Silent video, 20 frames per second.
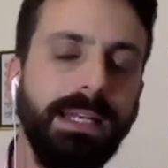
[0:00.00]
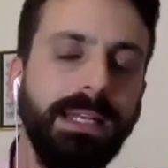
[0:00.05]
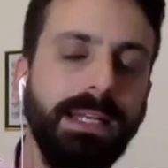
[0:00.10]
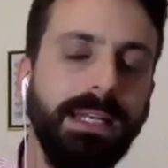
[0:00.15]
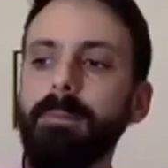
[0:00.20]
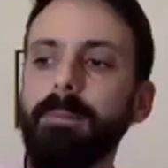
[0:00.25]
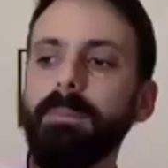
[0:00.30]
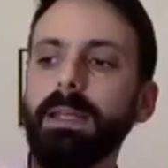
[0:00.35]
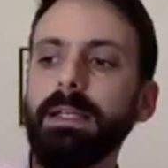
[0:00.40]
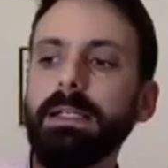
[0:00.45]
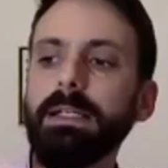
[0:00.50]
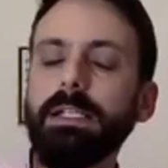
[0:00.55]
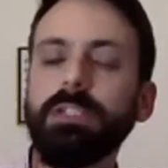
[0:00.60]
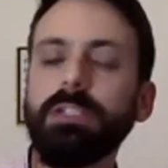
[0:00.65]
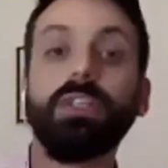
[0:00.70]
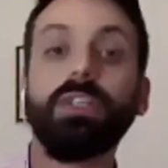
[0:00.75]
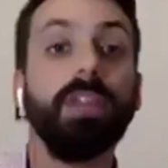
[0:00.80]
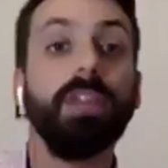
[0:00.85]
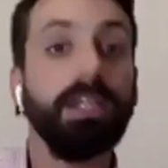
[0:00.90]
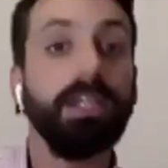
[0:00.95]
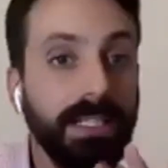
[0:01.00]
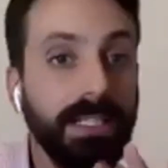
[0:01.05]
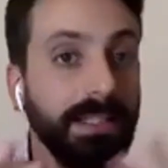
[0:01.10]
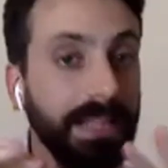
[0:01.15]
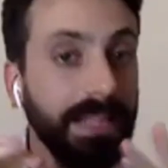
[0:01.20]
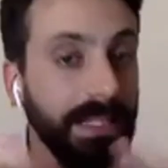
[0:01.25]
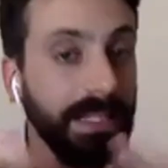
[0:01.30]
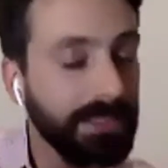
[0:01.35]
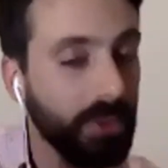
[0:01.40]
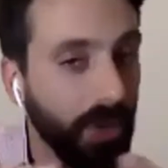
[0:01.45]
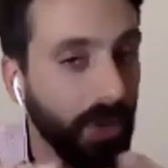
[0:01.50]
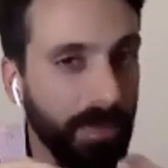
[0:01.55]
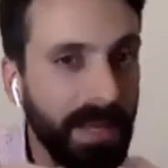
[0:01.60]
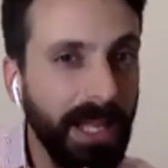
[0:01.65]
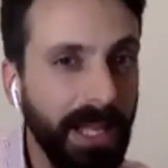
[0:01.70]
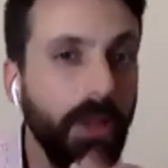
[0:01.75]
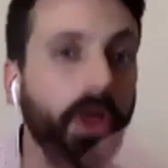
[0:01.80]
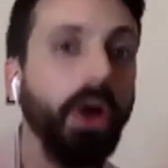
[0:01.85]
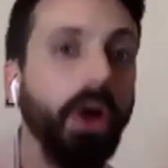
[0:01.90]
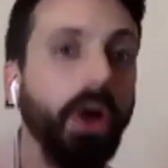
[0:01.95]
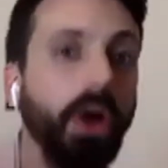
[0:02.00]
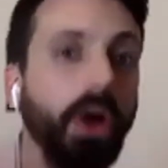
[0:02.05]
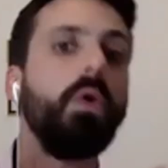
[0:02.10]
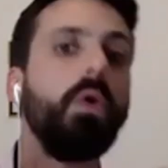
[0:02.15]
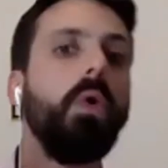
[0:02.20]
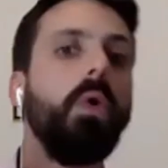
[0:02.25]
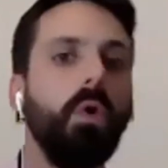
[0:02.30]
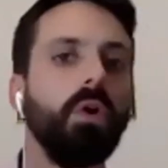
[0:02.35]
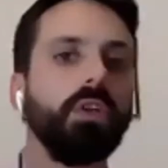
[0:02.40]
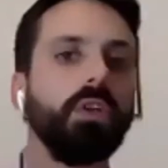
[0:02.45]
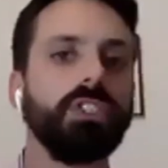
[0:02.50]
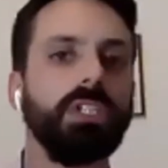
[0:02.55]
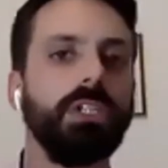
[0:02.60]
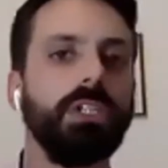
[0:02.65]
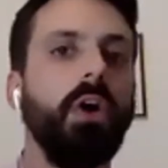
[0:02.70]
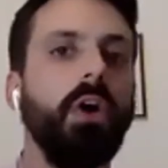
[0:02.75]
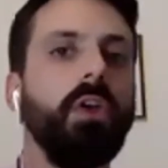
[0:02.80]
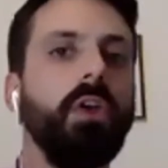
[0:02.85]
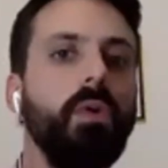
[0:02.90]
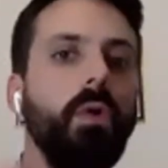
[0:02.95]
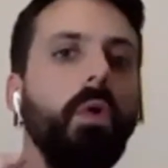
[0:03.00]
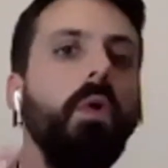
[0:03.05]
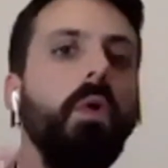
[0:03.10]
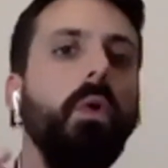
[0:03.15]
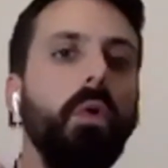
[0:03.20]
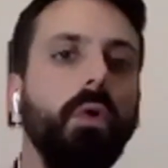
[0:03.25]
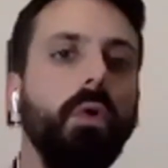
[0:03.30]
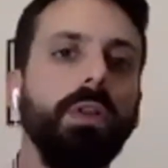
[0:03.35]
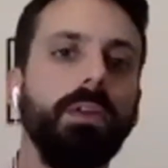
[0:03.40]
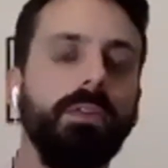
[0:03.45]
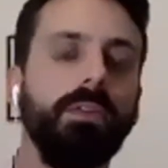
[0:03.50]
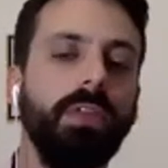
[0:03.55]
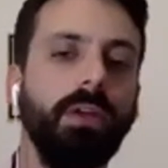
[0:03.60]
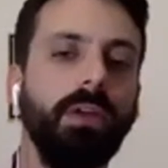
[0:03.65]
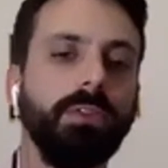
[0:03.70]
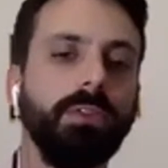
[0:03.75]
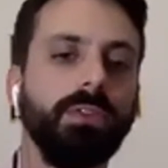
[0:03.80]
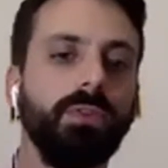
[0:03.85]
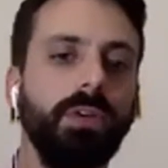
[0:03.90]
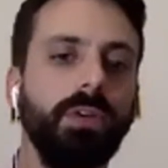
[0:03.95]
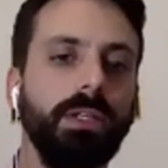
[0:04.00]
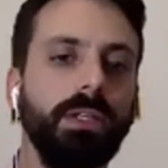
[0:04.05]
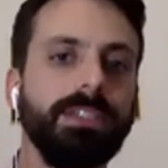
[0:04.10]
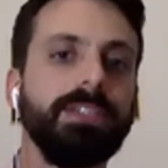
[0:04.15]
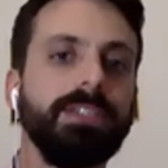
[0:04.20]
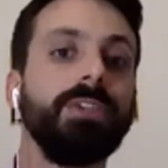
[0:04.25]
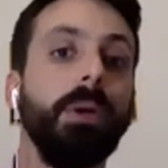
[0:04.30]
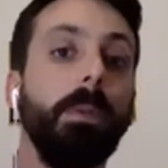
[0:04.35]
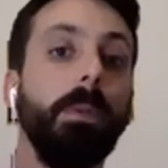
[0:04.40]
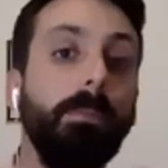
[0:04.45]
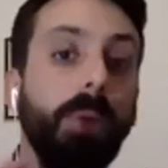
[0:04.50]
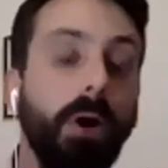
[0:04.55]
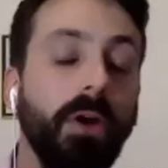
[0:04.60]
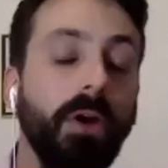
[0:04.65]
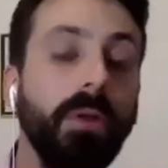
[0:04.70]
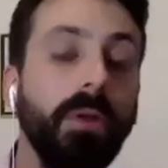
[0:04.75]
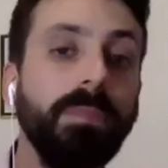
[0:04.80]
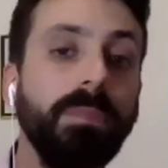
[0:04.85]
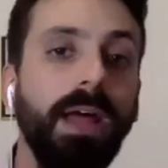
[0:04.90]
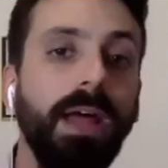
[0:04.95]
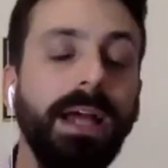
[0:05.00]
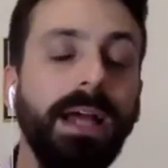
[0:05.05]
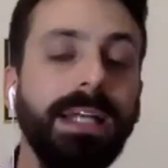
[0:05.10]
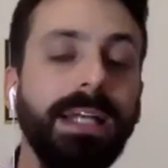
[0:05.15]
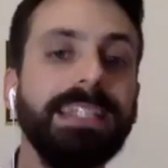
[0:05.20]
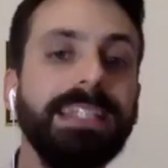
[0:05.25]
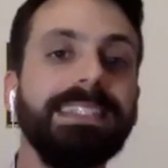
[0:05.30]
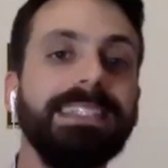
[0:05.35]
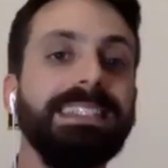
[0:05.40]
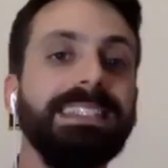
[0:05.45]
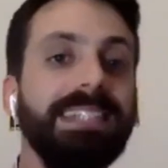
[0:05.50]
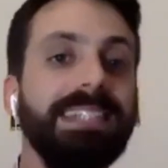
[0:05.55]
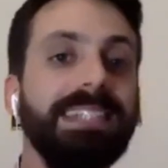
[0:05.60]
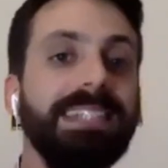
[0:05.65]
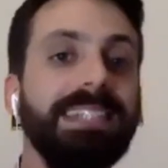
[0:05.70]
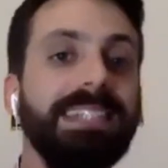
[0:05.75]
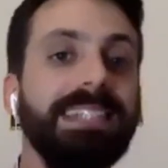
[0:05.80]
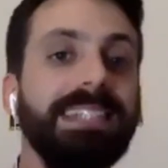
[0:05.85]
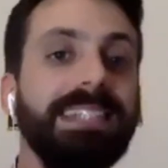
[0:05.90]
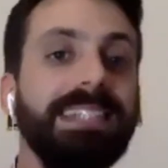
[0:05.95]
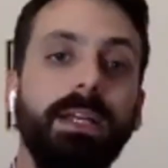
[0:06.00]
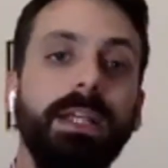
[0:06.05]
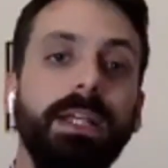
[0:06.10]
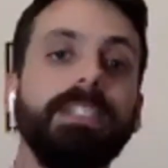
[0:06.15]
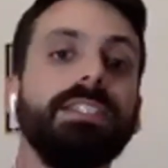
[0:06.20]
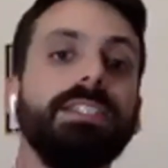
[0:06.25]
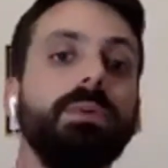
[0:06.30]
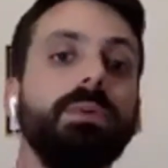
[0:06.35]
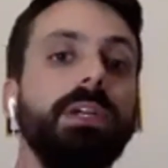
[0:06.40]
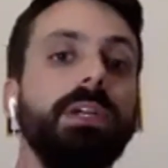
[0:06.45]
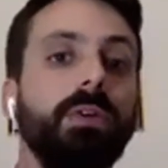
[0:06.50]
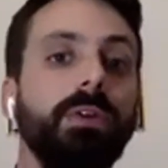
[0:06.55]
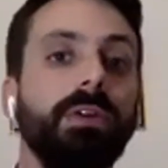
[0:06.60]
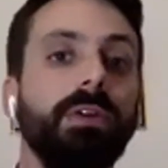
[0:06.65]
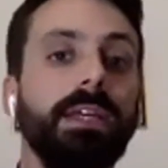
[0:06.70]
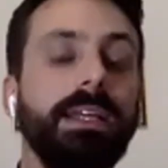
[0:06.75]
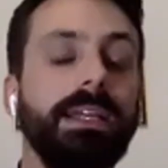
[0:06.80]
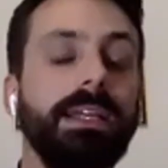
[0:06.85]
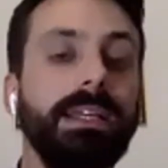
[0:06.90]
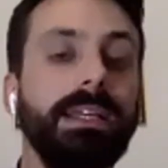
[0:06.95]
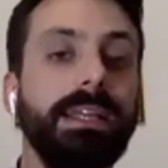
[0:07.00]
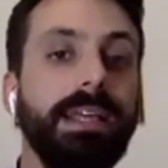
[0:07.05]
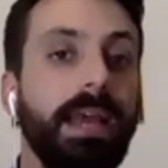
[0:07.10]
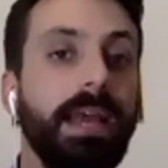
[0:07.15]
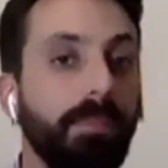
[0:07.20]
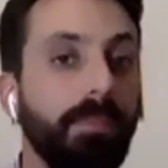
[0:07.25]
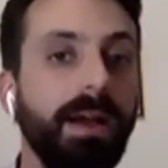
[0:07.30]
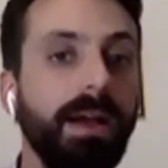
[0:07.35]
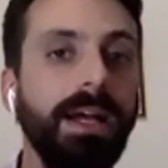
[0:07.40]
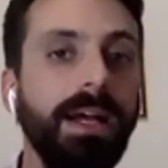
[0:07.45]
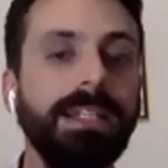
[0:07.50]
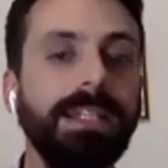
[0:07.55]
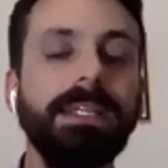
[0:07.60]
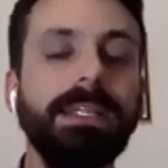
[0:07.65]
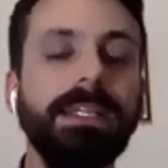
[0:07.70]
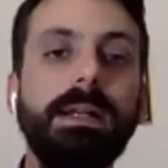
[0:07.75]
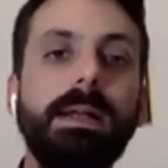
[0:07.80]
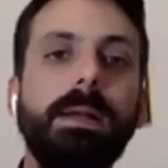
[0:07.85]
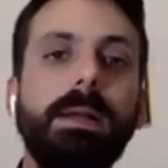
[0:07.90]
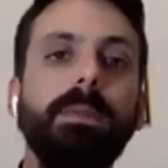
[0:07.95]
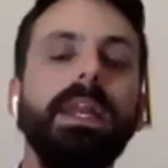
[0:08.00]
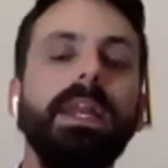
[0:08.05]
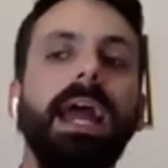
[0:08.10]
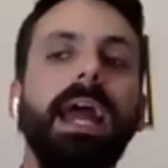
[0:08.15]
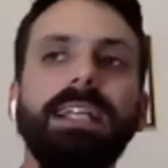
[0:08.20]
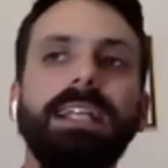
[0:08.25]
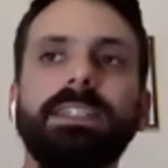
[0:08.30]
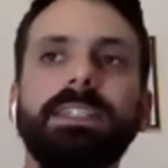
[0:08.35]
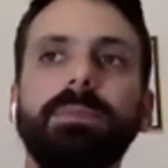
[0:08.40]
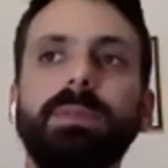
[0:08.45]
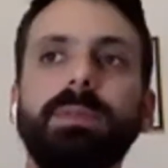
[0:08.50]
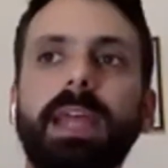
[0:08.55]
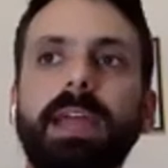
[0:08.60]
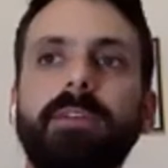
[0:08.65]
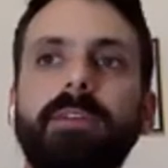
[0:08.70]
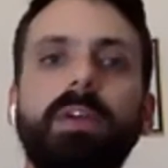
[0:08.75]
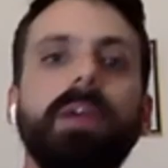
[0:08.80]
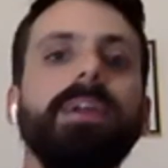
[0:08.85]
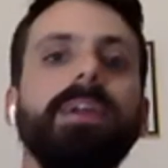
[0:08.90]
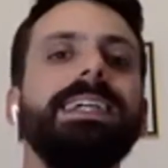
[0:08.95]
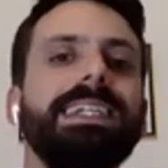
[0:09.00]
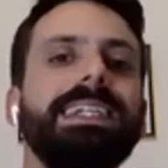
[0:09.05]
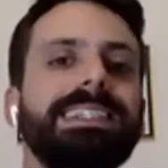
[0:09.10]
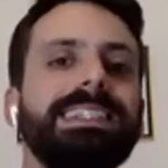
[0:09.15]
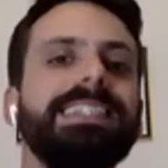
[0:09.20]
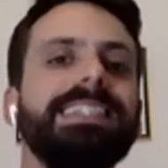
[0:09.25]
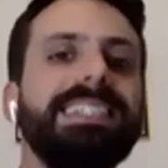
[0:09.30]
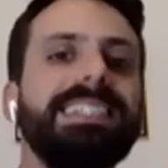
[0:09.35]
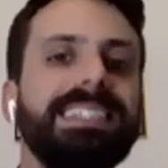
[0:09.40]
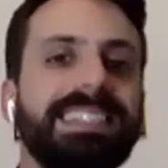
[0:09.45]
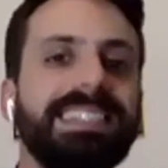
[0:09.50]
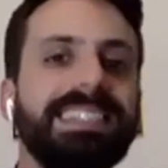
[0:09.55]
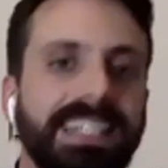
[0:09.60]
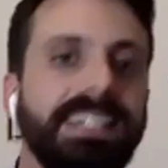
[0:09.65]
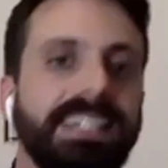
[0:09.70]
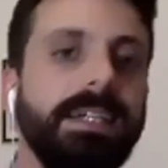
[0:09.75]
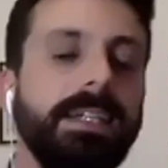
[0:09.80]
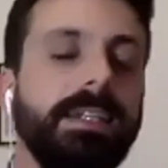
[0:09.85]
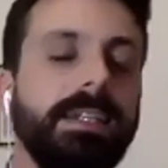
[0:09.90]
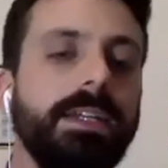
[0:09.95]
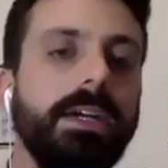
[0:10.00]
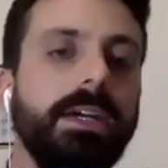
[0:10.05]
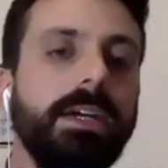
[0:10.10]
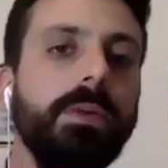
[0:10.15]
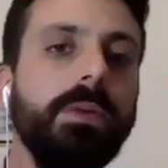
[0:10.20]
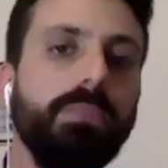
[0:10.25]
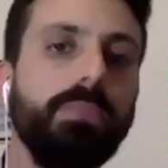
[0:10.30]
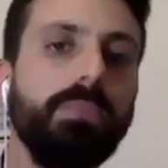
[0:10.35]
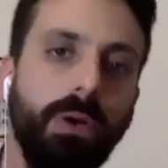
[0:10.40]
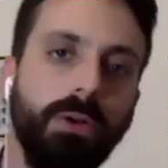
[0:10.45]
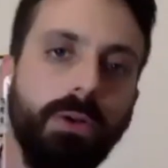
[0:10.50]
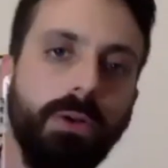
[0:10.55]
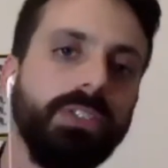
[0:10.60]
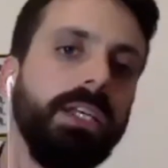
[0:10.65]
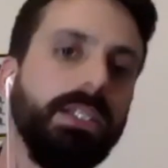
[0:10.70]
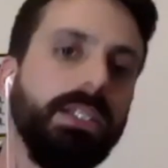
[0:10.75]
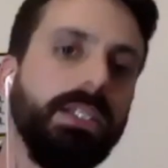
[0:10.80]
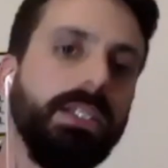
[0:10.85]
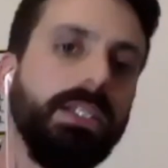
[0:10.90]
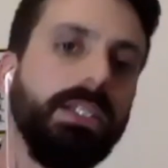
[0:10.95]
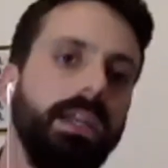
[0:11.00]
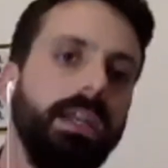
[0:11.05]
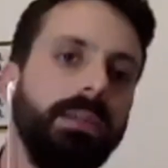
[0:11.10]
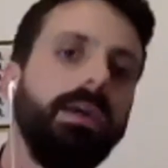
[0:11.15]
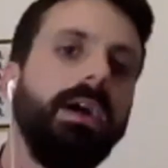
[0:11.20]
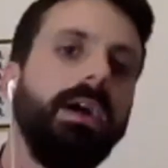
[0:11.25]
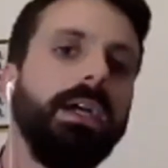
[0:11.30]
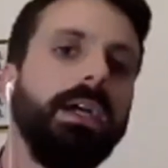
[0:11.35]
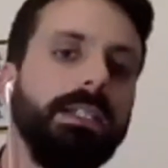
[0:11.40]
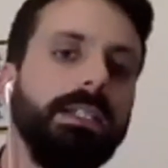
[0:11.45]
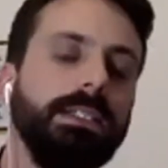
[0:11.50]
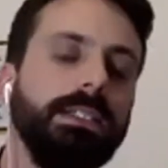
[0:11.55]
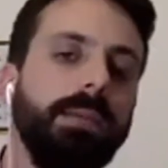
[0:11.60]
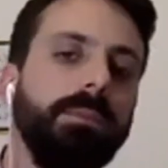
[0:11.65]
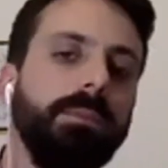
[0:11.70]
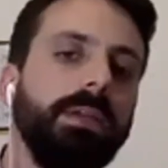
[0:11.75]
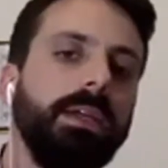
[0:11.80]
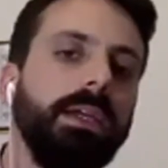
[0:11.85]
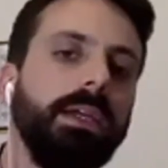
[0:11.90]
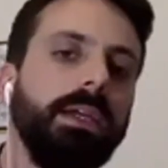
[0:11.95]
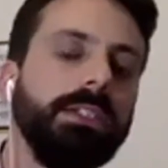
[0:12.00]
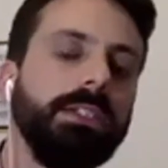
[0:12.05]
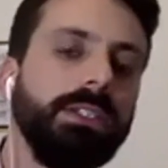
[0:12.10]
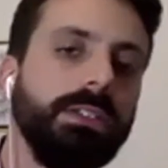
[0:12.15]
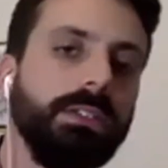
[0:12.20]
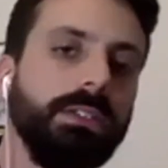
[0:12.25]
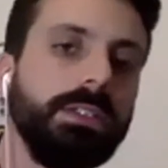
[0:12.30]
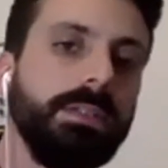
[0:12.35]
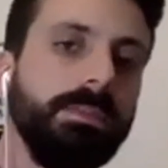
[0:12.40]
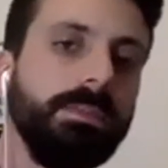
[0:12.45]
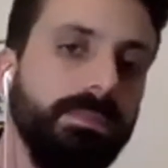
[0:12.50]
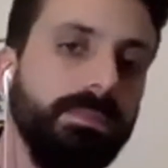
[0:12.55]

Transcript: Um, so there's there's got to be a lot of caution on all of those fronts. So bottom line is, yes, there are applications that we can all get behind, but it has to be a very considered process of getting behind these applications.